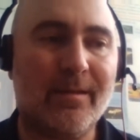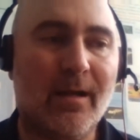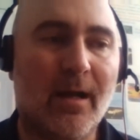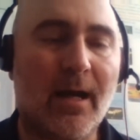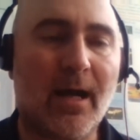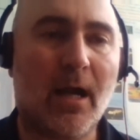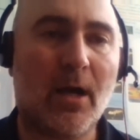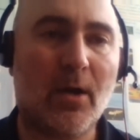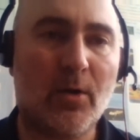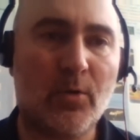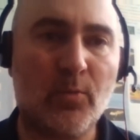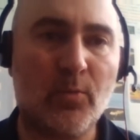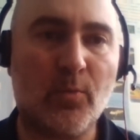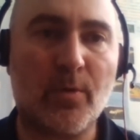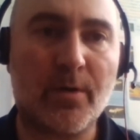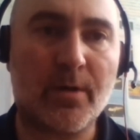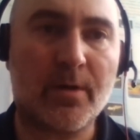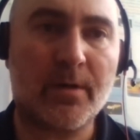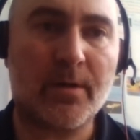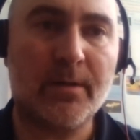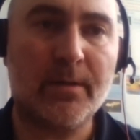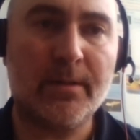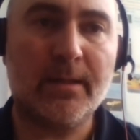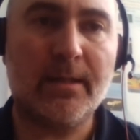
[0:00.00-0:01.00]

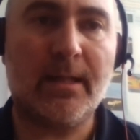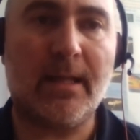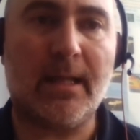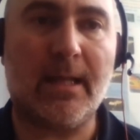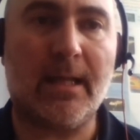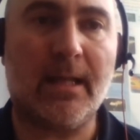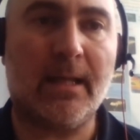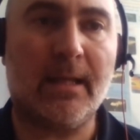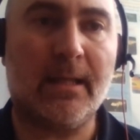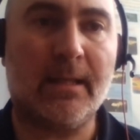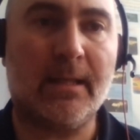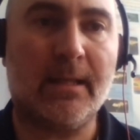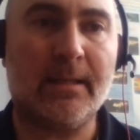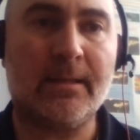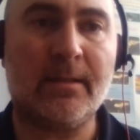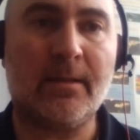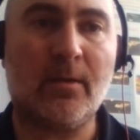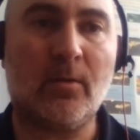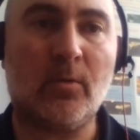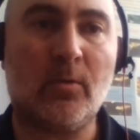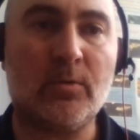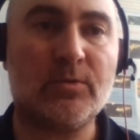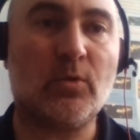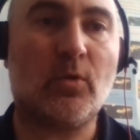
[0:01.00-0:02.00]
hardware and
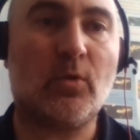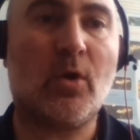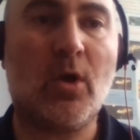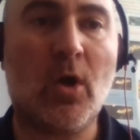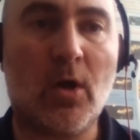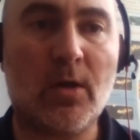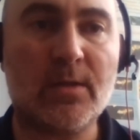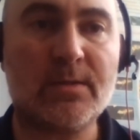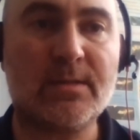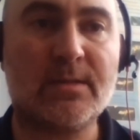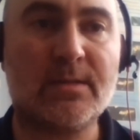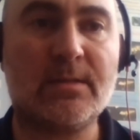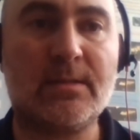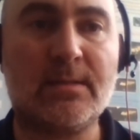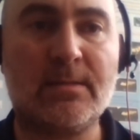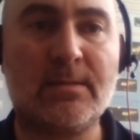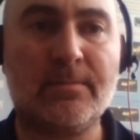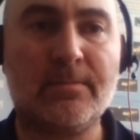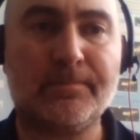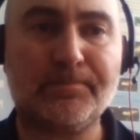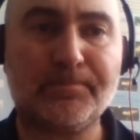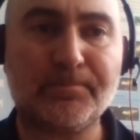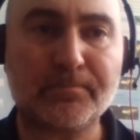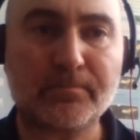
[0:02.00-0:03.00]
also
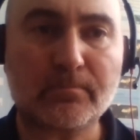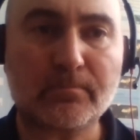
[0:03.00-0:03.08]
costs